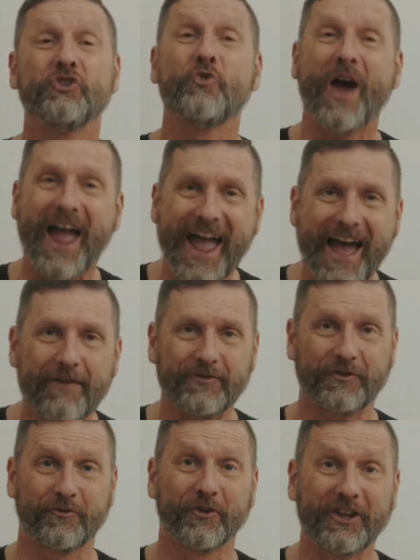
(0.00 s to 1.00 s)
You have
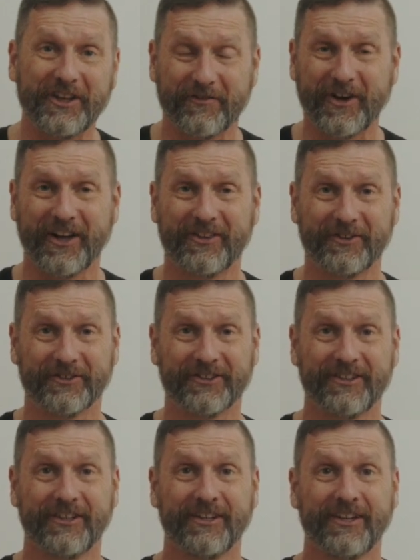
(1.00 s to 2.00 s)
to forgive others
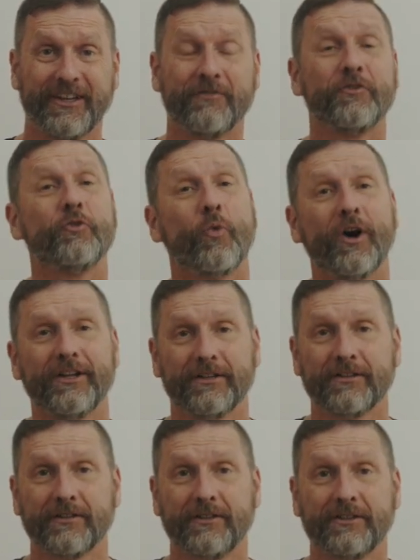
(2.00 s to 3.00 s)
if you want
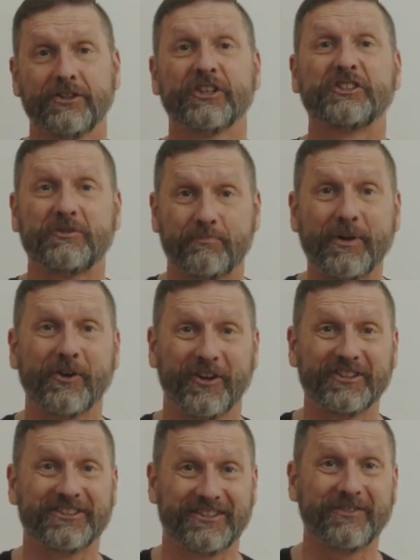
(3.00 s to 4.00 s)
to
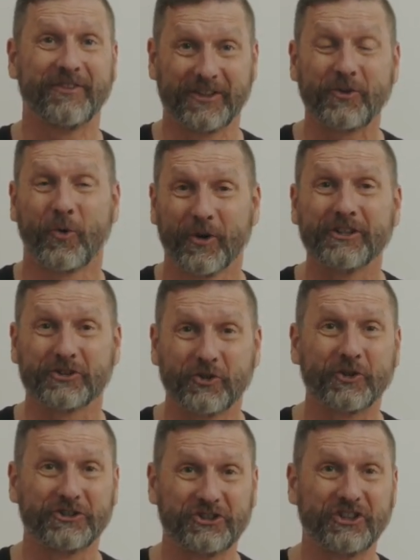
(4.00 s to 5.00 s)
experience the victorious
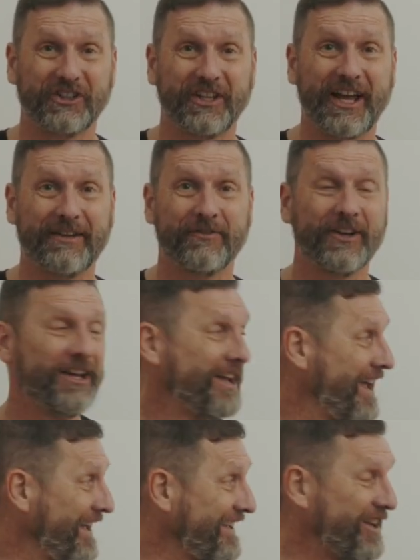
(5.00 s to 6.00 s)
Christian life
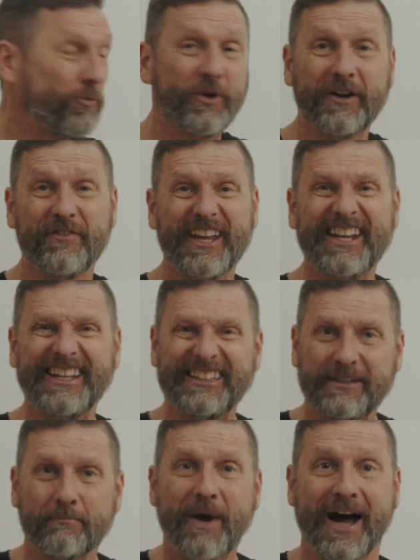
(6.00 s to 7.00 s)
and get rid of any
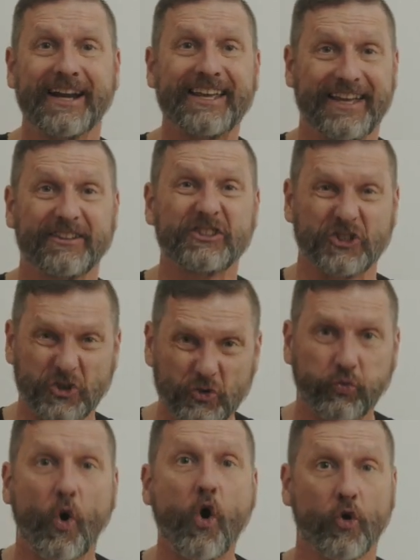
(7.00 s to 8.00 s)
demonic
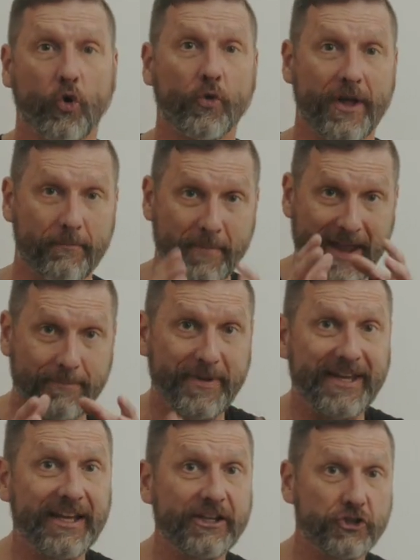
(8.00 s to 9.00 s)
stronghold that may
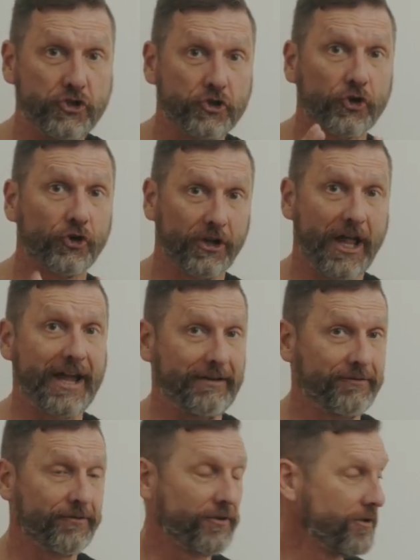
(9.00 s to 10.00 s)
be in your life.